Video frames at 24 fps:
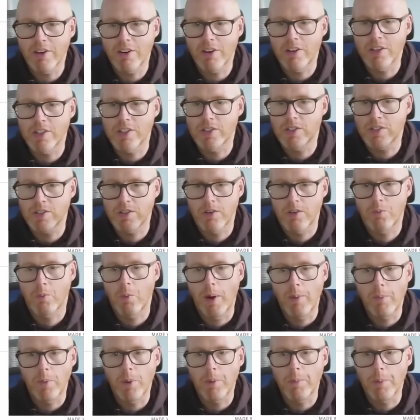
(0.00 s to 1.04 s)
is
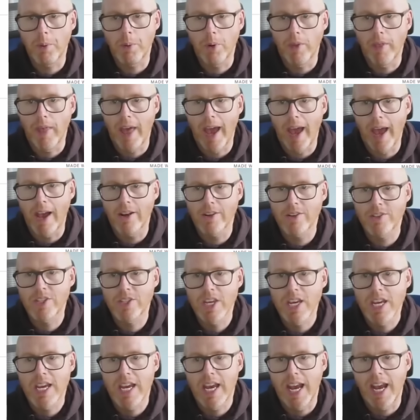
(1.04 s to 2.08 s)
when we bought the house,
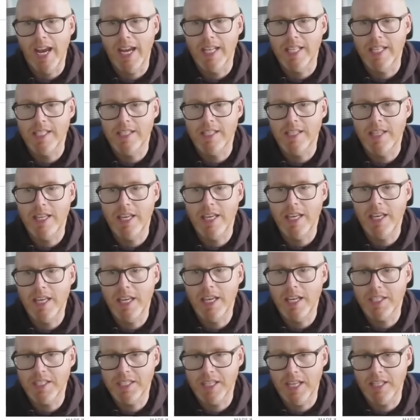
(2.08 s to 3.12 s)
and
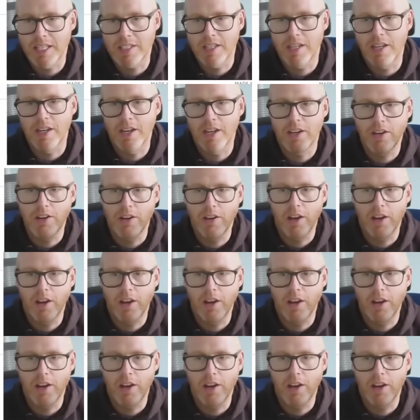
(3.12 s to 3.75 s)
the assessor